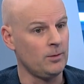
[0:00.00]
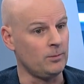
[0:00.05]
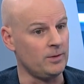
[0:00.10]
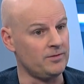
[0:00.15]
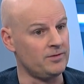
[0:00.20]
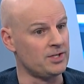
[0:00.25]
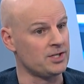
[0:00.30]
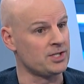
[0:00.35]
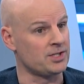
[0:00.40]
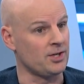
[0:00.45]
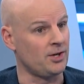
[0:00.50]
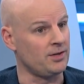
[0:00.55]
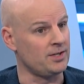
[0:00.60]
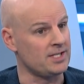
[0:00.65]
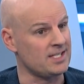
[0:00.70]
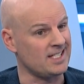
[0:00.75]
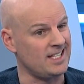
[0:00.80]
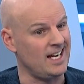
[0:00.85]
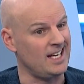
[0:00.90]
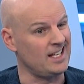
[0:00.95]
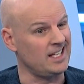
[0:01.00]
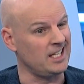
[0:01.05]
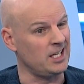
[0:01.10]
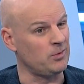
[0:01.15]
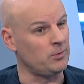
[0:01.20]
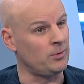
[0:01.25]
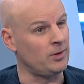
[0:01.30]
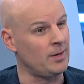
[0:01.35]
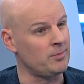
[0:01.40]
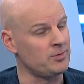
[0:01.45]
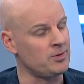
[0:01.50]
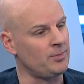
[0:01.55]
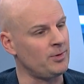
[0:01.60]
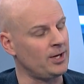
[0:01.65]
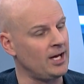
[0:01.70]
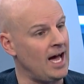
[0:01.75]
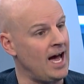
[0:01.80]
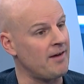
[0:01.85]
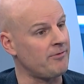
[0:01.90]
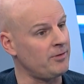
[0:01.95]
We've just started scaling it. We're up to
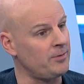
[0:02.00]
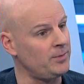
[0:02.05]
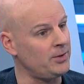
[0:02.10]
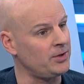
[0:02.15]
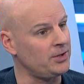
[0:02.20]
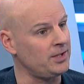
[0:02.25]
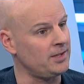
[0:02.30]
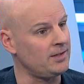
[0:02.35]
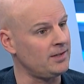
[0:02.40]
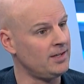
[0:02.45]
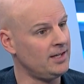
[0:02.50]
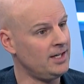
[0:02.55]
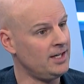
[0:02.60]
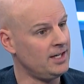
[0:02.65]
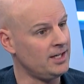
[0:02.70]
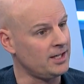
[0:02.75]
about 500,000